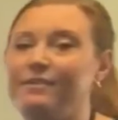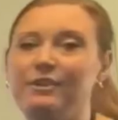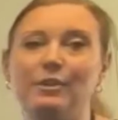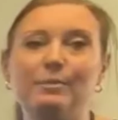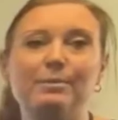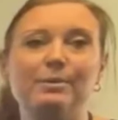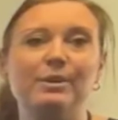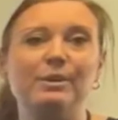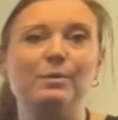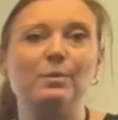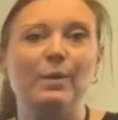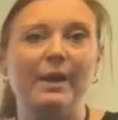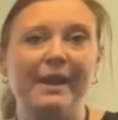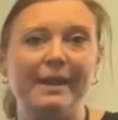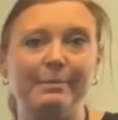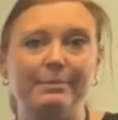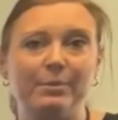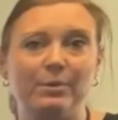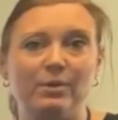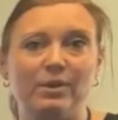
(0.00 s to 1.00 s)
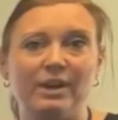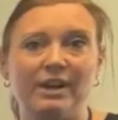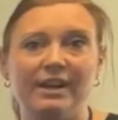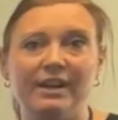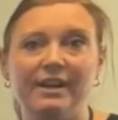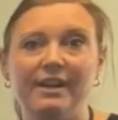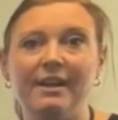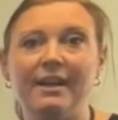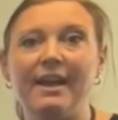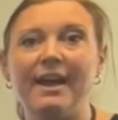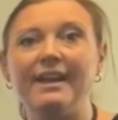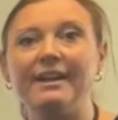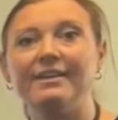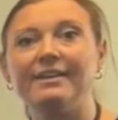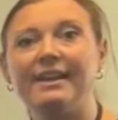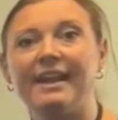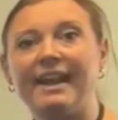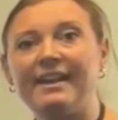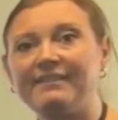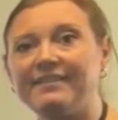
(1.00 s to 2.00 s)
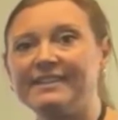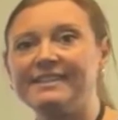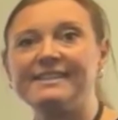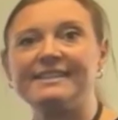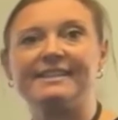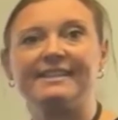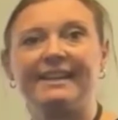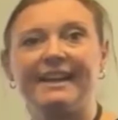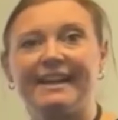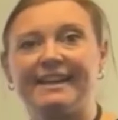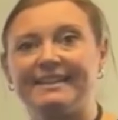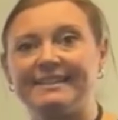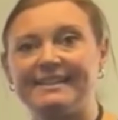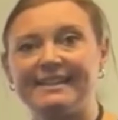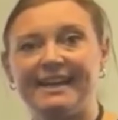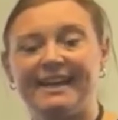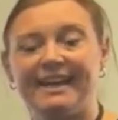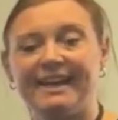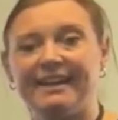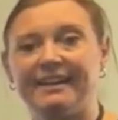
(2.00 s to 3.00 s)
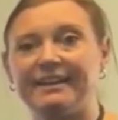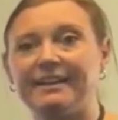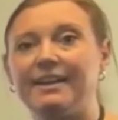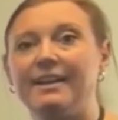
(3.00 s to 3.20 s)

ViewBoard whiteboard. I could have a slide deck